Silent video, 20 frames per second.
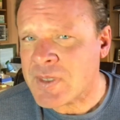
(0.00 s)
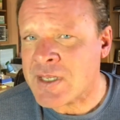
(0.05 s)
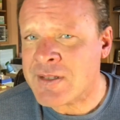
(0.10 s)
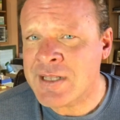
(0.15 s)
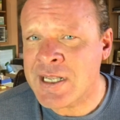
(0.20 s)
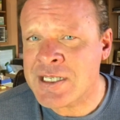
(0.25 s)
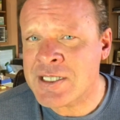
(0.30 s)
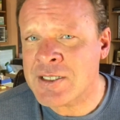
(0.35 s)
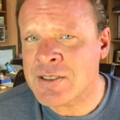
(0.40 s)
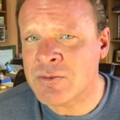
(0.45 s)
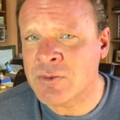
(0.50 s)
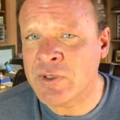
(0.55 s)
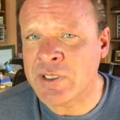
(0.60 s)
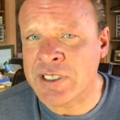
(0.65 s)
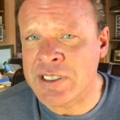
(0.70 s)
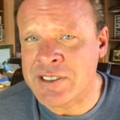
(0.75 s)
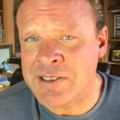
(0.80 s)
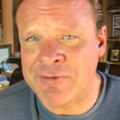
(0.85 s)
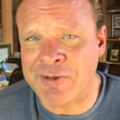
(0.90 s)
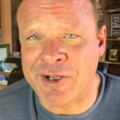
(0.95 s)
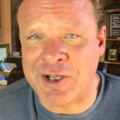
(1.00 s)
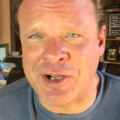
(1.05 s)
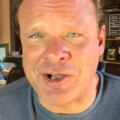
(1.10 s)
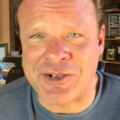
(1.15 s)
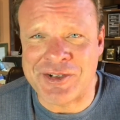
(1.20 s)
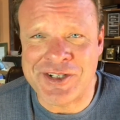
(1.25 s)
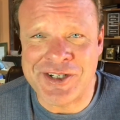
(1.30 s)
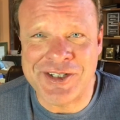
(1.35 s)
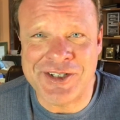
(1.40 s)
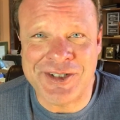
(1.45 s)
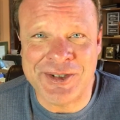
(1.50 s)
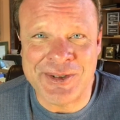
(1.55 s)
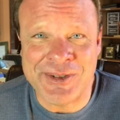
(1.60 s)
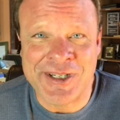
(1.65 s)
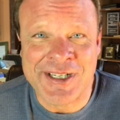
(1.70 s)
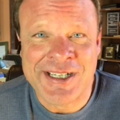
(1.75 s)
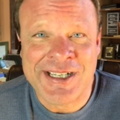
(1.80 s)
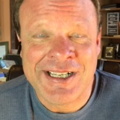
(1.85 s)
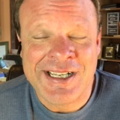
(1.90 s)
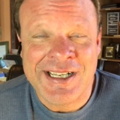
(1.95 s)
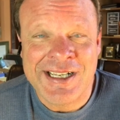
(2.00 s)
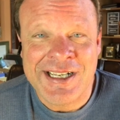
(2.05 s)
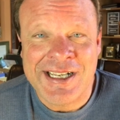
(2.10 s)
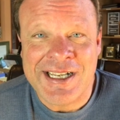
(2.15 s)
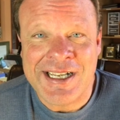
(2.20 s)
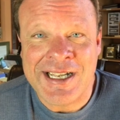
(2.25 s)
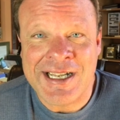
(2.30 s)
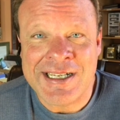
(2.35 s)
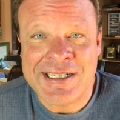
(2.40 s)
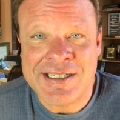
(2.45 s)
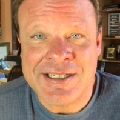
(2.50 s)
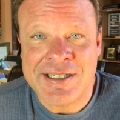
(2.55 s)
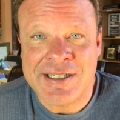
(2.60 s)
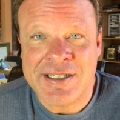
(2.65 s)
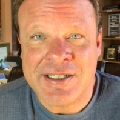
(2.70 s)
That's really difficult to do. And